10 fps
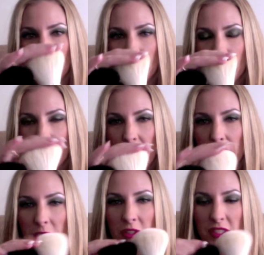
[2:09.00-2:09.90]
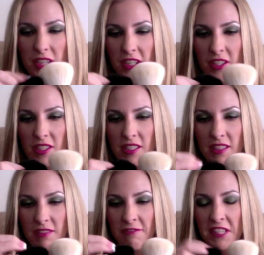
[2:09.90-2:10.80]
fibers are
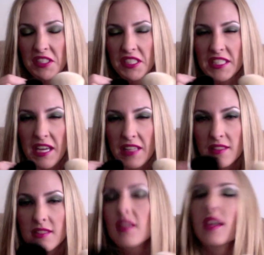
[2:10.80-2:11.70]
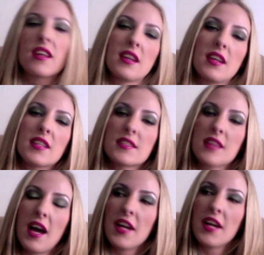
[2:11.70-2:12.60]
very dense, and
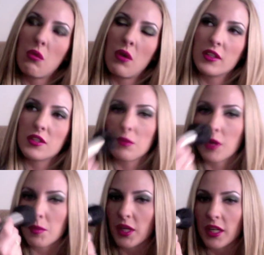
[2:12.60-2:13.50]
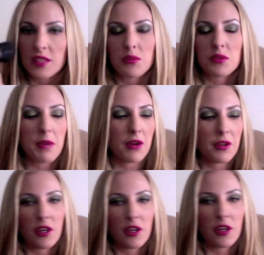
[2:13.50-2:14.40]
I don't want to, when I'm putting on someone's
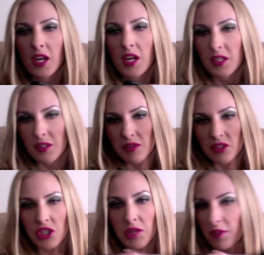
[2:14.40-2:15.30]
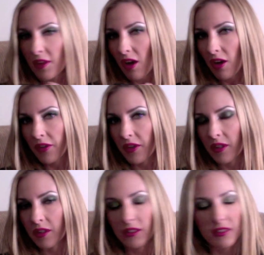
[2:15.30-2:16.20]
powder, shift all
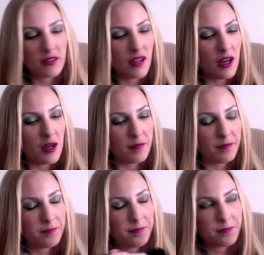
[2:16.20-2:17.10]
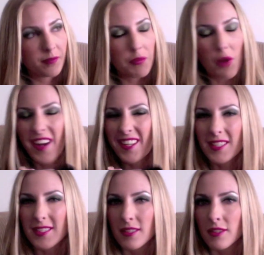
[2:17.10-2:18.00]
the
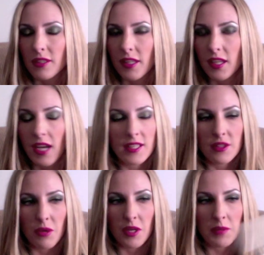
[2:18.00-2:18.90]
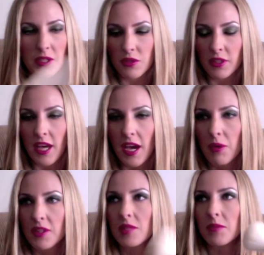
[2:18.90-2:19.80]
product, you know, like I don't want to be doing that. I
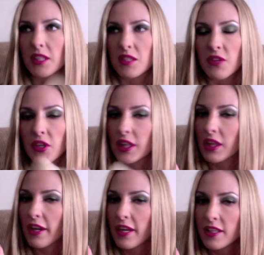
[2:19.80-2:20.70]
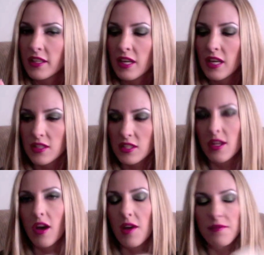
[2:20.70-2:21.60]
want something that's very light and
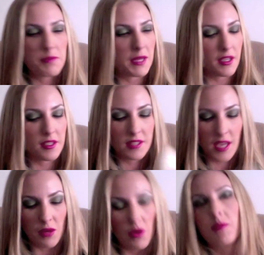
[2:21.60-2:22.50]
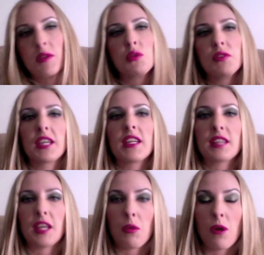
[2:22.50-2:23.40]
soft because I don't want to be moving
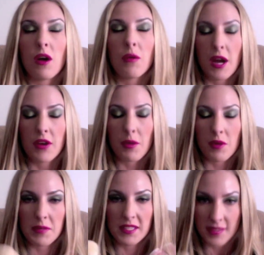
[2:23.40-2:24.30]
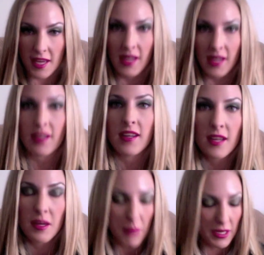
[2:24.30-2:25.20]
anything around. I want to be setting
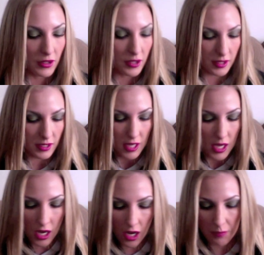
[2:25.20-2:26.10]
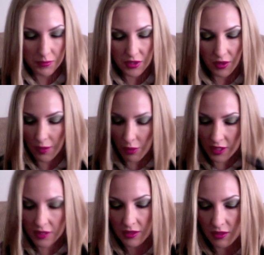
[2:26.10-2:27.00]
my look. So I wanted
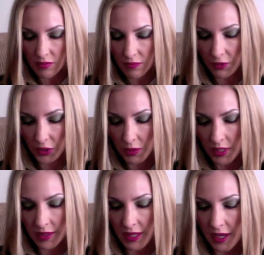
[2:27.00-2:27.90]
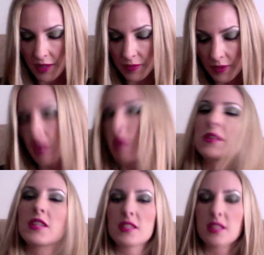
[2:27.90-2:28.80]
to fill you in on that. It
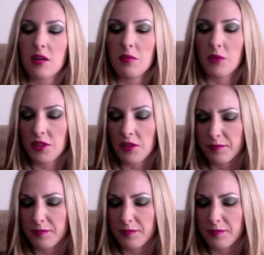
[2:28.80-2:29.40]
does come with